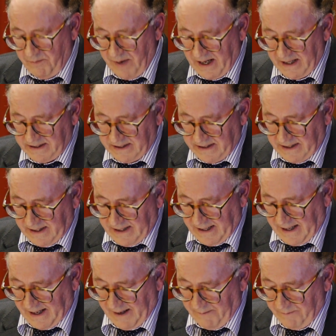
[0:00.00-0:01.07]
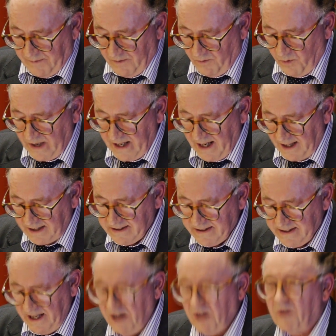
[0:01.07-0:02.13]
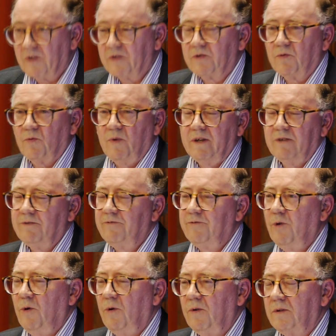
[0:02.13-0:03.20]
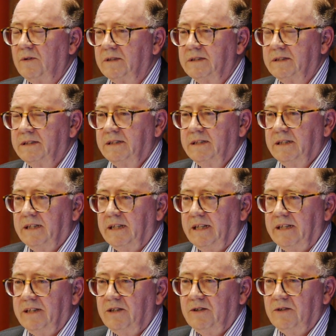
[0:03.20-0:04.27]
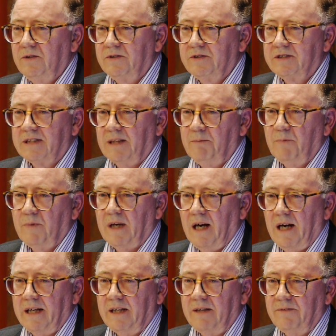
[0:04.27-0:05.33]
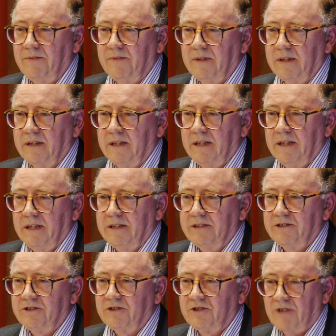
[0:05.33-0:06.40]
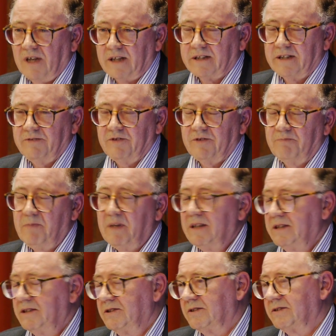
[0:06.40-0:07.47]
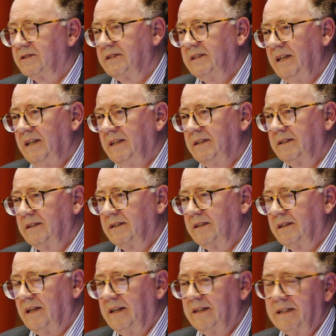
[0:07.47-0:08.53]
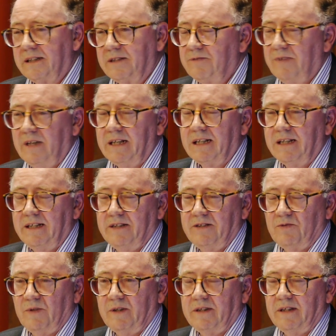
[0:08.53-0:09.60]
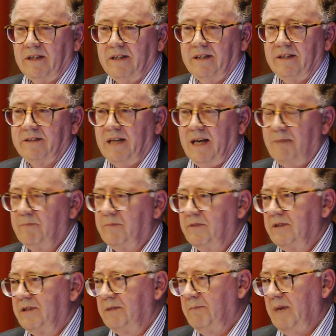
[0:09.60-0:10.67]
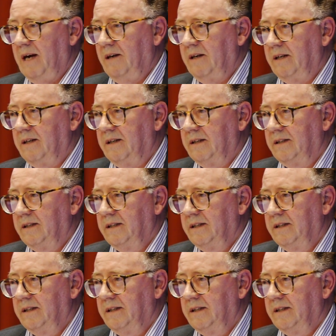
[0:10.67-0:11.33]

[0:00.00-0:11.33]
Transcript: but we ourselves will fall into some kind of destructive spiritual state. I think that's very clear, that's what has happened to the mariner.